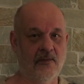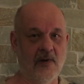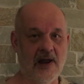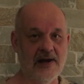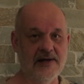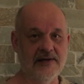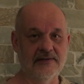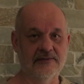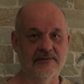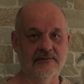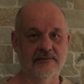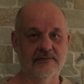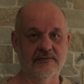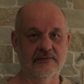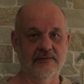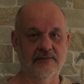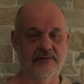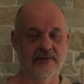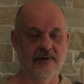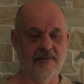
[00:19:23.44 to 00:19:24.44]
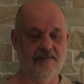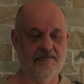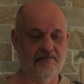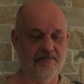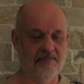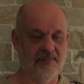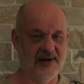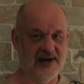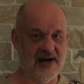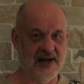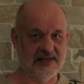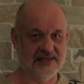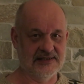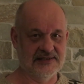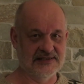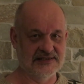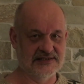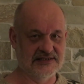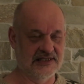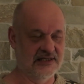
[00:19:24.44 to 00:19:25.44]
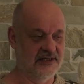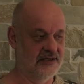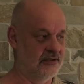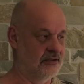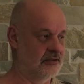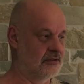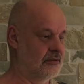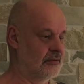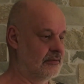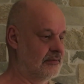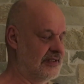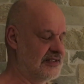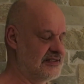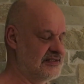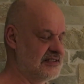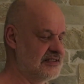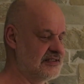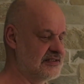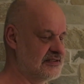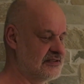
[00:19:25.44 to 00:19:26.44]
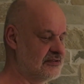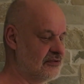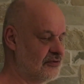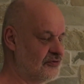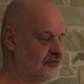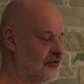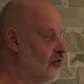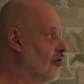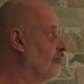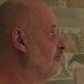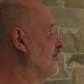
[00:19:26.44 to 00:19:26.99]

One practice here, which is not